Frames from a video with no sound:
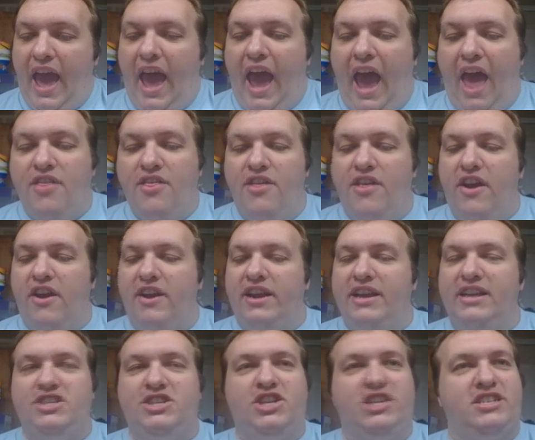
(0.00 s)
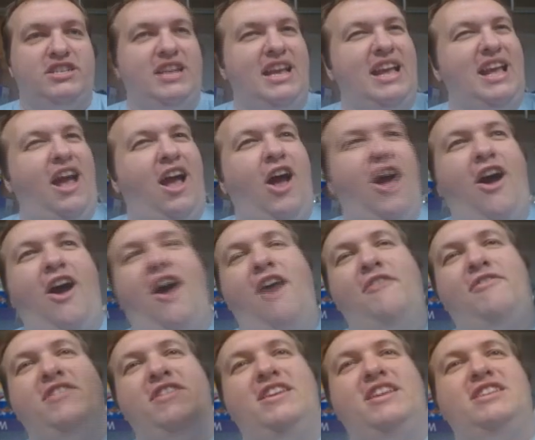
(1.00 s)
And then there is just
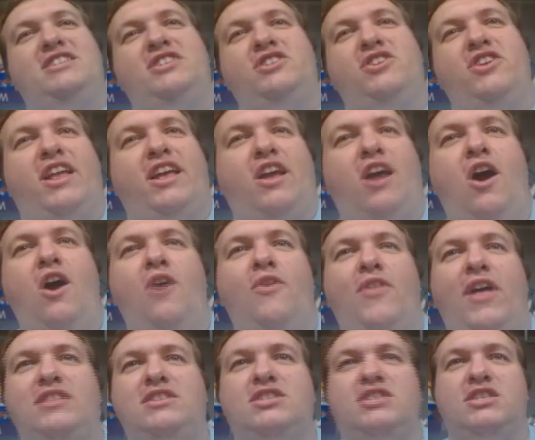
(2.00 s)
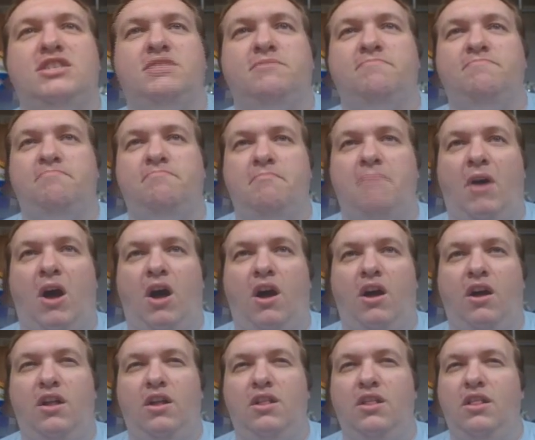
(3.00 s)
off in the distance, you're like, oh, that's
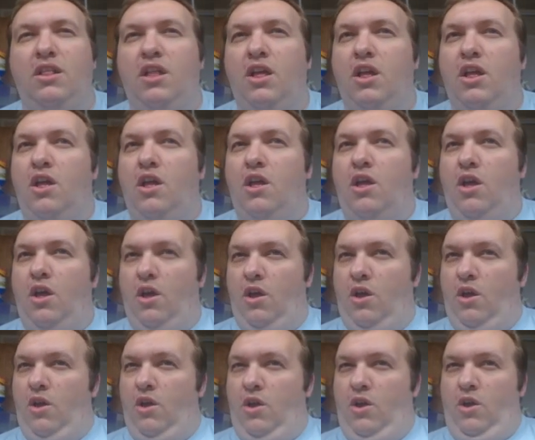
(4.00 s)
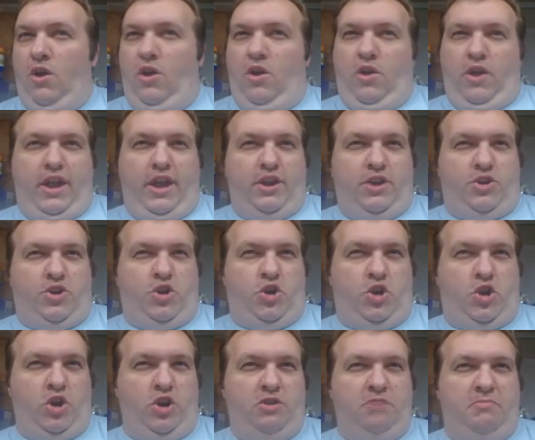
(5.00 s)
small. It
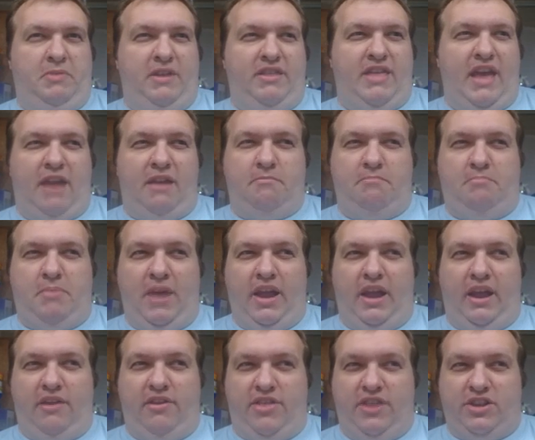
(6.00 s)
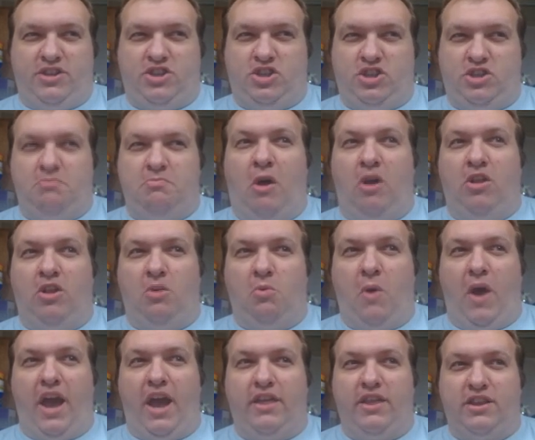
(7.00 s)
shouldn't be that big this
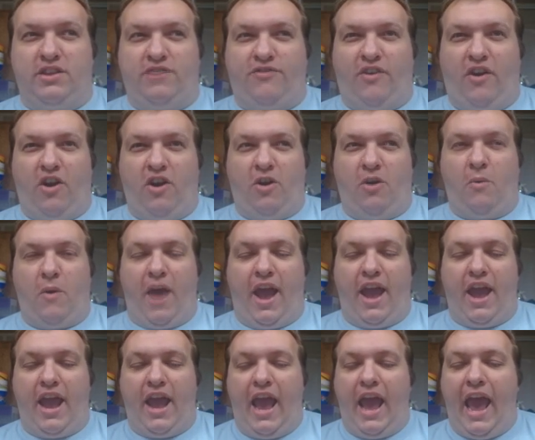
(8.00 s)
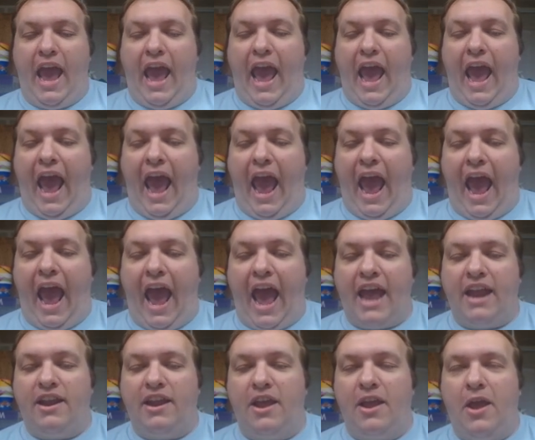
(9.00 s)
far away.
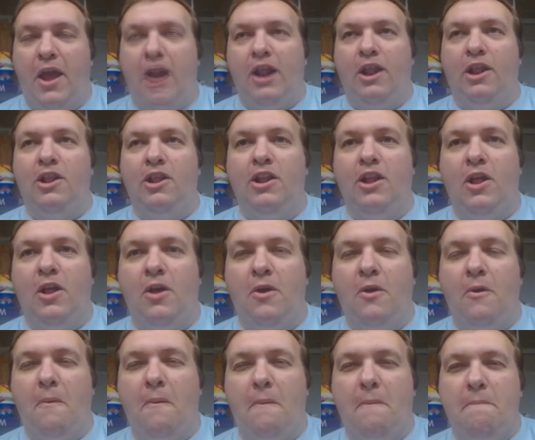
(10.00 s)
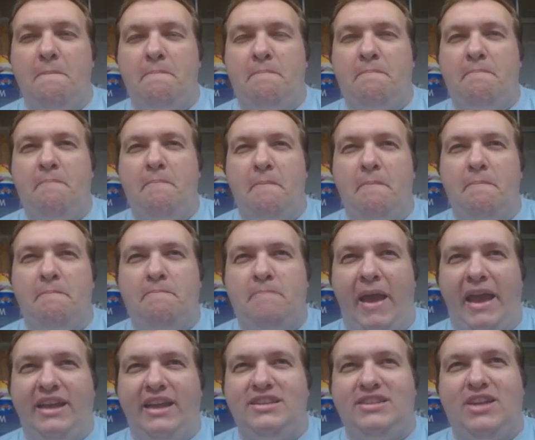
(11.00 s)
And it,
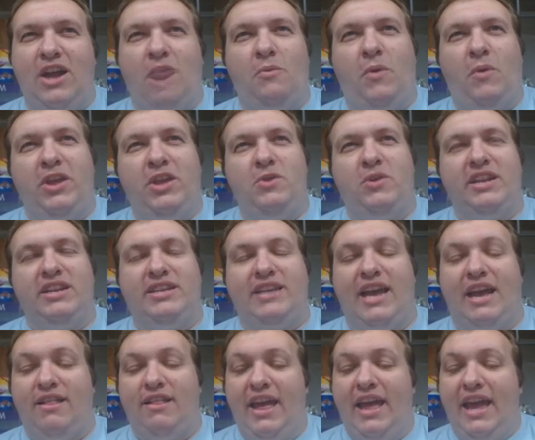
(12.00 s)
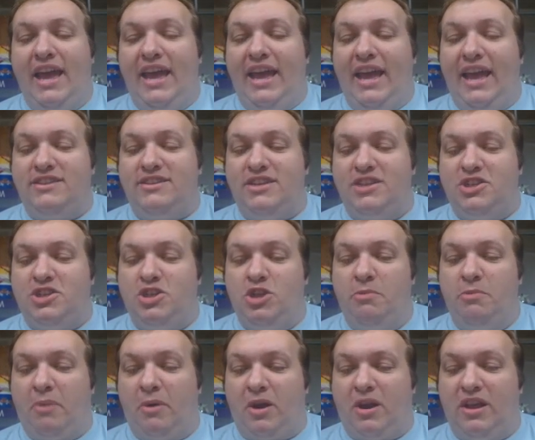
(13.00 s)
based on what you can tell, it's a
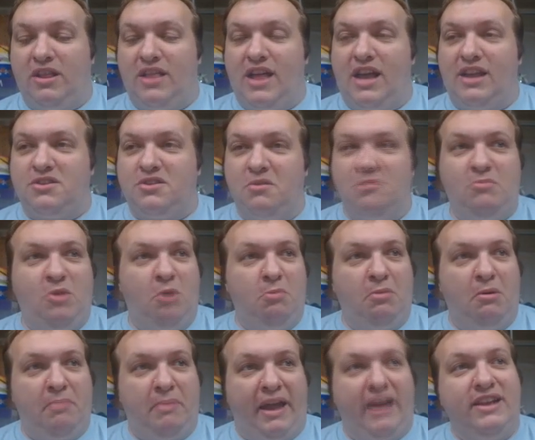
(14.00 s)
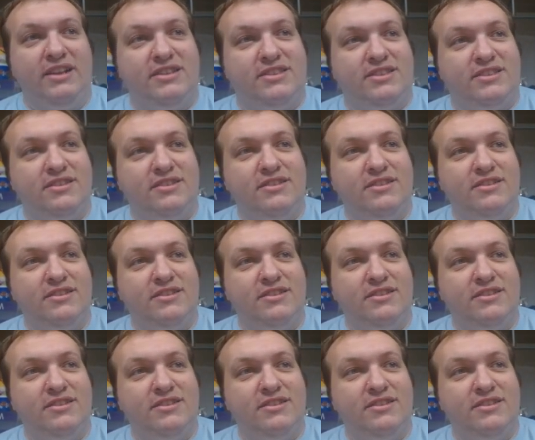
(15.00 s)
super colossal mobile base.